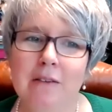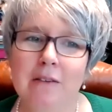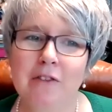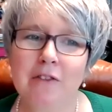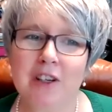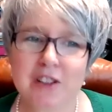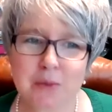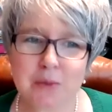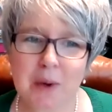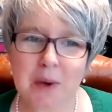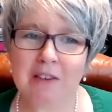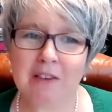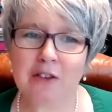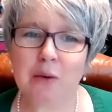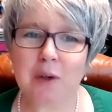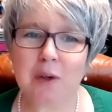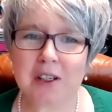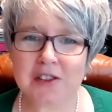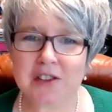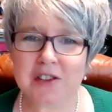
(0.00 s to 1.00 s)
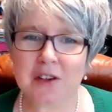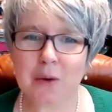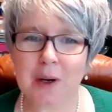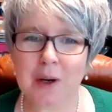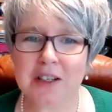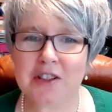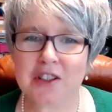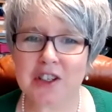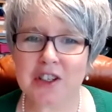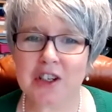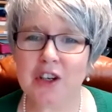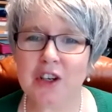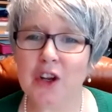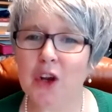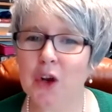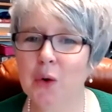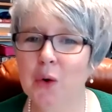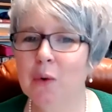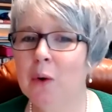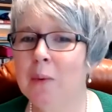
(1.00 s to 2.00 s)
First, we have to ask the question,
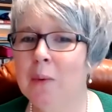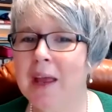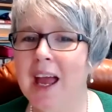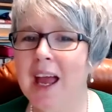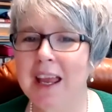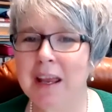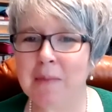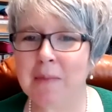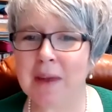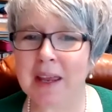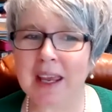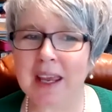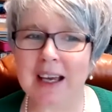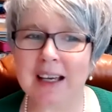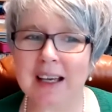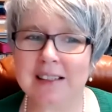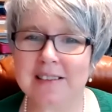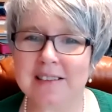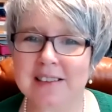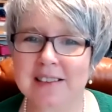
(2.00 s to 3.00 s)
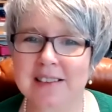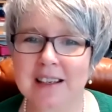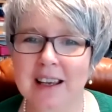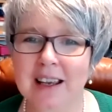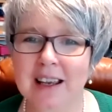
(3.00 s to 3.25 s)
who are we aiming at?